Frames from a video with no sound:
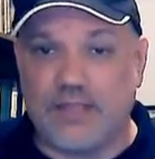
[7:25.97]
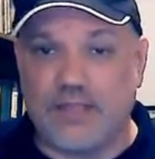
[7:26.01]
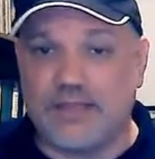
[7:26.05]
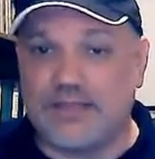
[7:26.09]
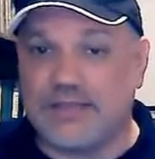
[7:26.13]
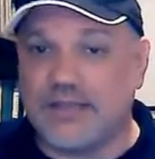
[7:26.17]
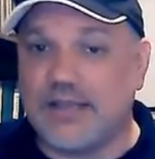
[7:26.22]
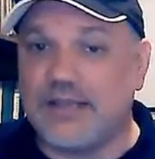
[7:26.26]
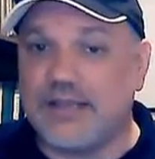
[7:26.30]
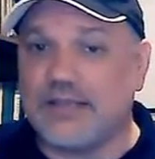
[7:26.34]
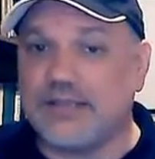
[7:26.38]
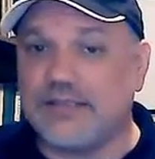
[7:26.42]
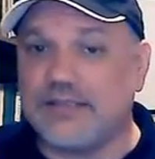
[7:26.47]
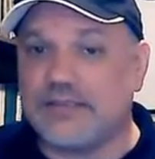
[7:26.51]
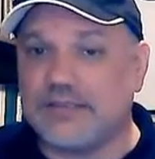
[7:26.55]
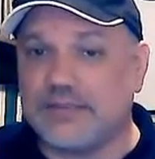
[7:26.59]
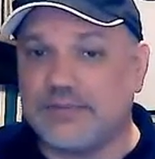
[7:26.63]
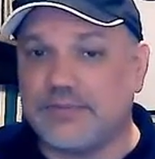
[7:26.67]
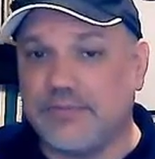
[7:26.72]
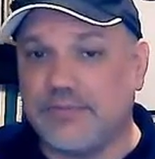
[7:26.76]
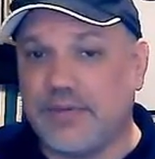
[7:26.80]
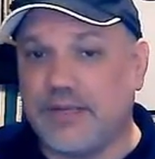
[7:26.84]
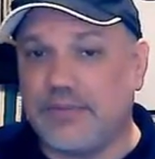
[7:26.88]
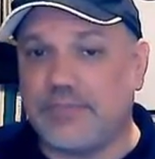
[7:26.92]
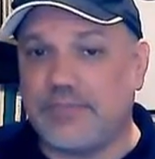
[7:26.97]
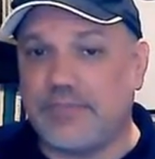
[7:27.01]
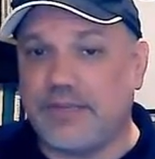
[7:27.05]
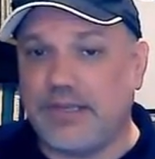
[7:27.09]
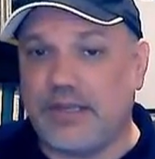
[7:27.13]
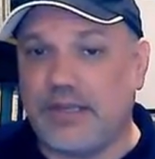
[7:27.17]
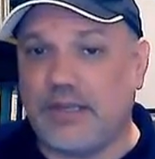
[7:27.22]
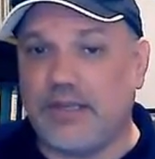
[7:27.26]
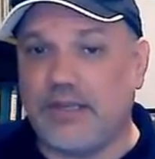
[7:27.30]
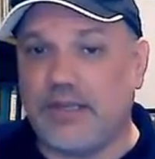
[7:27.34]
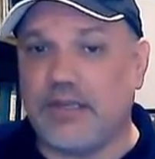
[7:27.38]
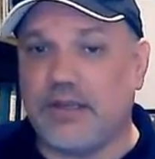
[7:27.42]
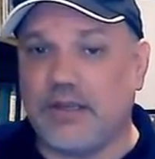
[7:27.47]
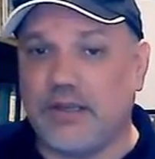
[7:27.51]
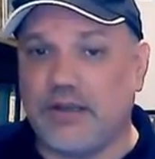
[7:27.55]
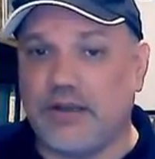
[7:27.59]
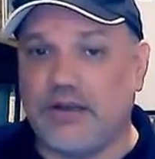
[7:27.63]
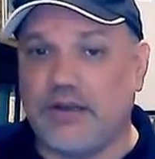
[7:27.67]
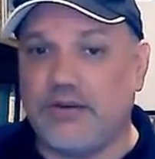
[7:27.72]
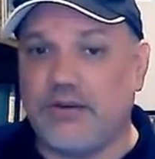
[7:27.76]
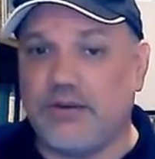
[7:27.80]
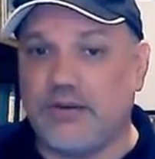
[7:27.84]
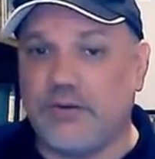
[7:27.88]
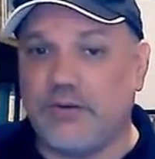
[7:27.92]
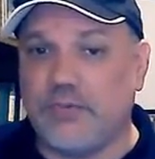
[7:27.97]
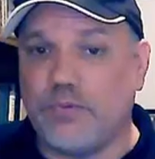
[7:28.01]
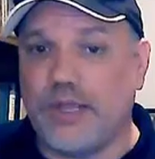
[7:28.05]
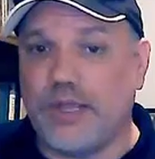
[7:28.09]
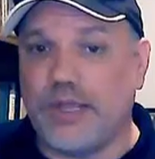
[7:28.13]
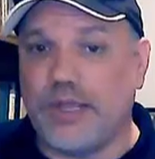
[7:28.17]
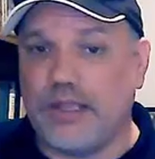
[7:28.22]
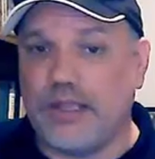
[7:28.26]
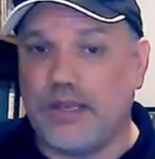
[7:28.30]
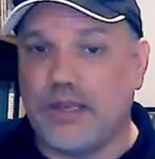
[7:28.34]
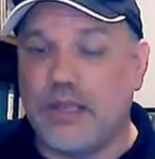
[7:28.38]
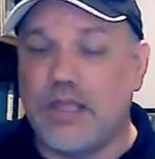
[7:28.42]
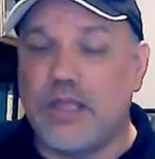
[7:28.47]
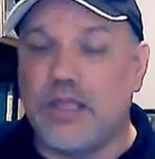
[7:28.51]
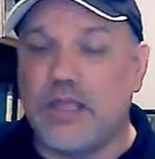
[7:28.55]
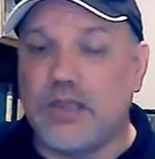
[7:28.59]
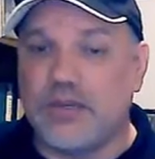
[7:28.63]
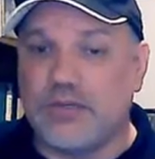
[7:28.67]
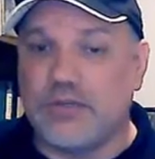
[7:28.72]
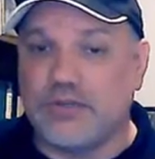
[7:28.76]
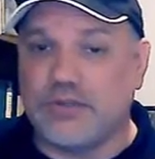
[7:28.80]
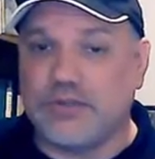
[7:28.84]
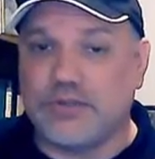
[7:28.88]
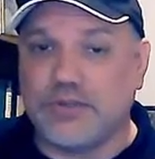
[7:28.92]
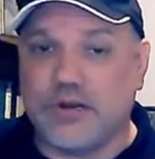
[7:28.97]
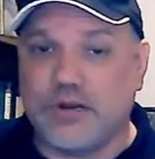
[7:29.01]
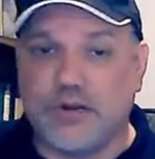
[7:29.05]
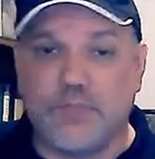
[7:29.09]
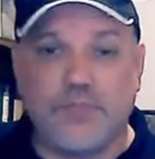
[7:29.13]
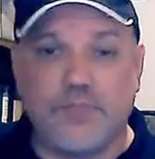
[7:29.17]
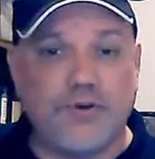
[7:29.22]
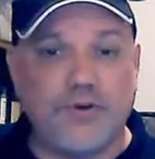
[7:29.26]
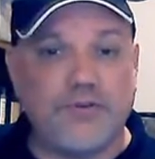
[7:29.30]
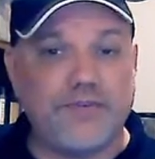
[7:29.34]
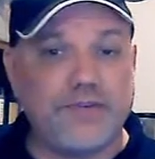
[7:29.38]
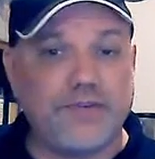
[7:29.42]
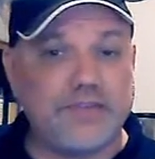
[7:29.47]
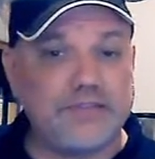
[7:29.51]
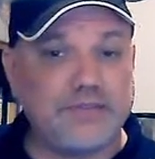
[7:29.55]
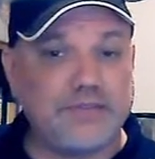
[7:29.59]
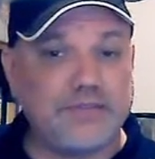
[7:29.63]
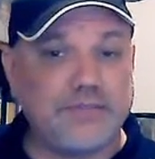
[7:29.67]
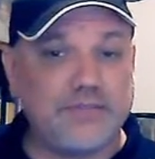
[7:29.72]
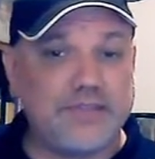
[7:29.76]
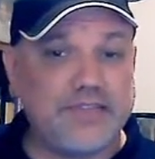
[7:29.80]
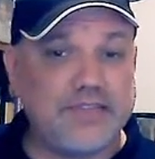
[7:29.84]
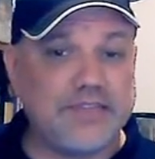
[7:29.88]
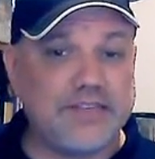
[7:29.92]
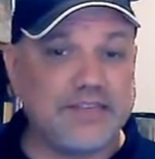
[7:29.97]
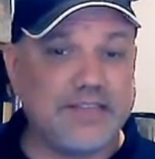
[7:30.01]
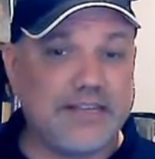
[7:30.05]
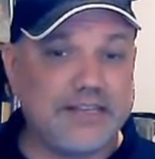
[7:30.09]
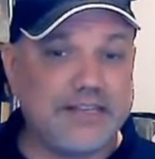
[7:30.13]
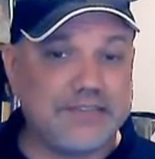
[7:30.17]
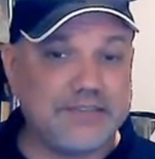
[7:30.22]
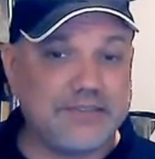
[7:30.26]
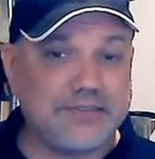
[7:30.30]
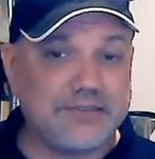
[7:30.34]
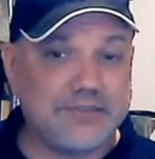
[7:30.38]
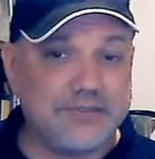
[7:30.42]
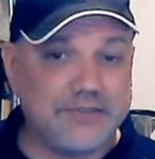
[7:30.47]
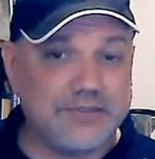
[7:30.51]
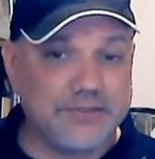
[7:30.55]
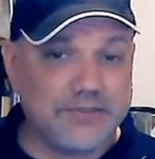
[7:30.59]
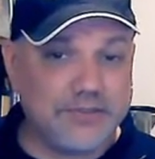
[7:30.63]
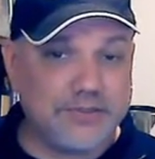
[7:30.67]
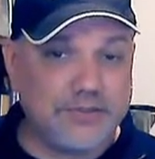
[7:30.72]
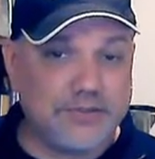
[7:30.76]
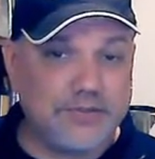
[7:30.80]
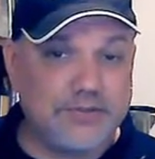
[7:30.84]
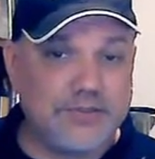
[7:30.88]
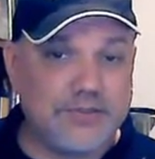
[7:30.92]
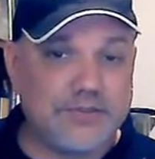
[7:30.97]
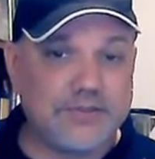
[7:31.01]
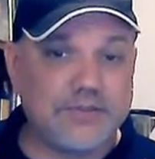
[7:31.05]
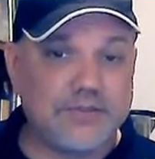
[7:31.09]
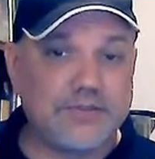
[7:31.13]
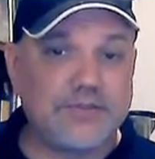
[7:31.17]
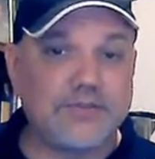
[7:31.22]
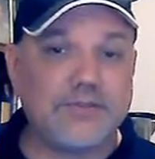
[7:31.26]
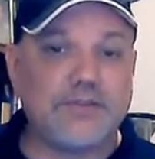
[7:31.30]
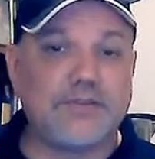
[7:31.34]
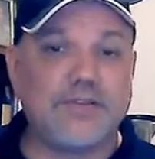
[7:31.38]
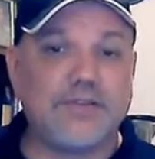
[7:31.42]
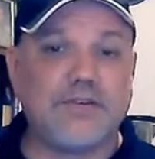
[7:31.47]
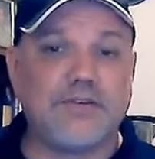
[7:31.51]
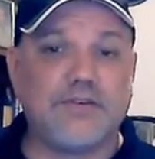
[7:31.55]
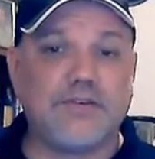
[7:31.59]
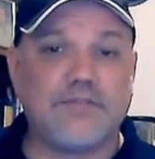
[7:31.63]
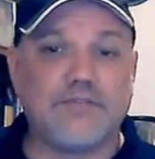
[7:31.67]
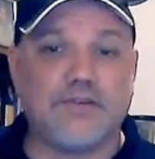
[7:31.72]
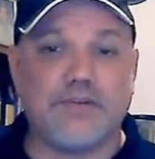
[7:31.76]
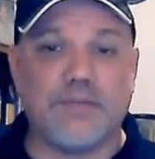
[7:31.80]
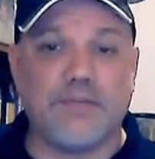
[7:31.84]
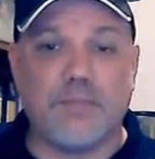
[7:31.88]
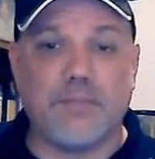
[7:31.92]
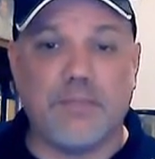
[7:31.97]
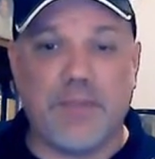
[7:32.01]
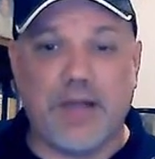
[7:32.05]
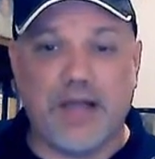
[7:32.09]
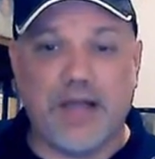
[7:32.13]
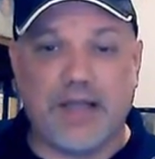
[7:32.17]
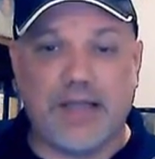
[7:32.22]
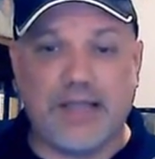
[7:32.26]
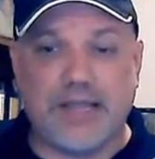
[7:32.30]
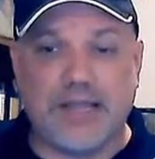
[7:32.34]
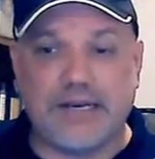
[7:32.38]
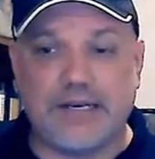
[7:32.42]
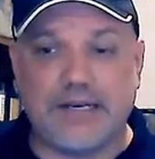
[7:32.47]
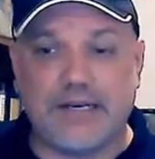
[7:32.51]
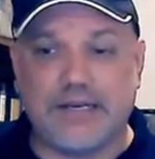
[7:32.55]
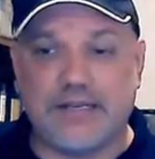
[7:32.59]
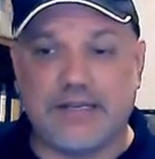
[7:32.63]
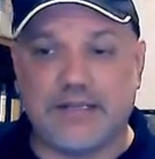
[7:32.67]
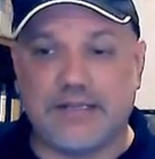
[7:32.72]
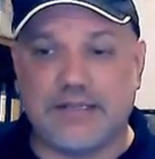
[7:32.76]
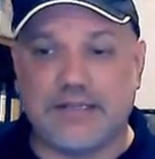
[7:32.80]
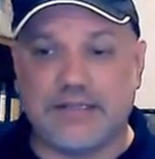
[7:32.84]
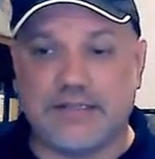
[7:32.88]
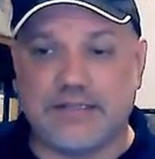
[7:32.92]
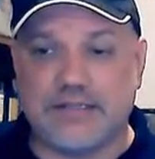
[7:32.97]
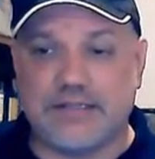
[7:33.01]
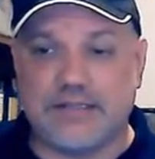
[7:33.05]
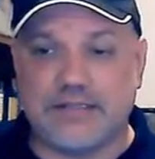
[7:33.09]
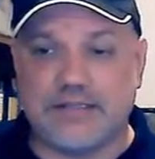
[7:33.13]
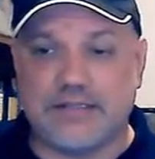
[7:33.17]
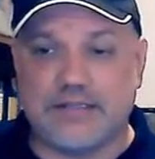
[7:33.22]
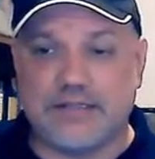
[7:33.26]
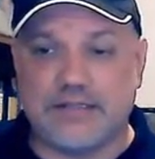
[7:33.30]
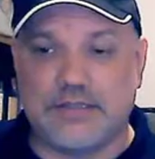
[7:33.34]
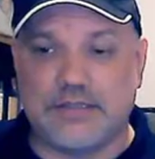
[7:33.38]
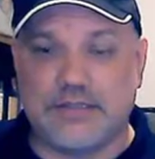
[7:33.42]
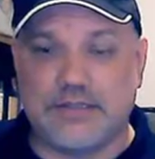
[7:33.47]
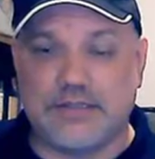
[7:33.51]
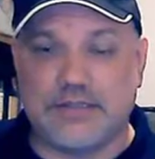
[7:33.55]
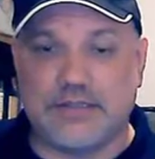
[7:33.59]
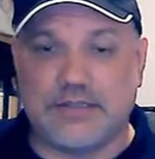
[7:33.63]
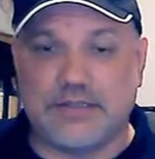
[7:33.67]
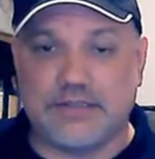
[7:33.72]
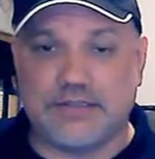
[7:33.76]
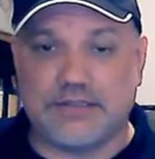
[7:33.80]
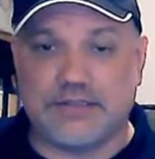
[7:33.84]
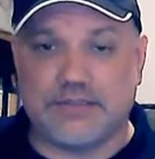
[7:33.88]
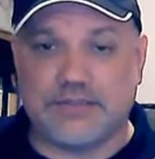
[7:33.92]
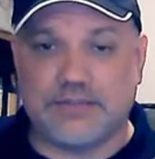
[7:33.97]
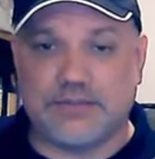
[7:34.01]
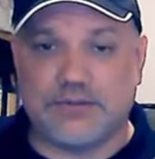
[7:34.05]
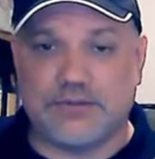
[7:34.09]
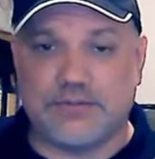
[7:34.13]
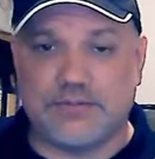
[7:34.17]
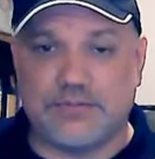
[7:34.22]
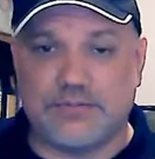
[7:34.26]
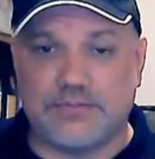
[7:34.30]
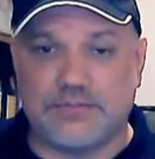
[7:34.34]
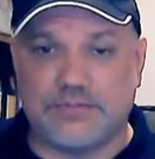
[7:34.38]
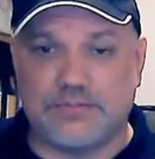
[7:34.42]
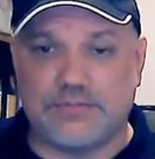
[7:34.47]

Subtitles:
Silence might be a good way to start moving some theological truths from the mind to the soul.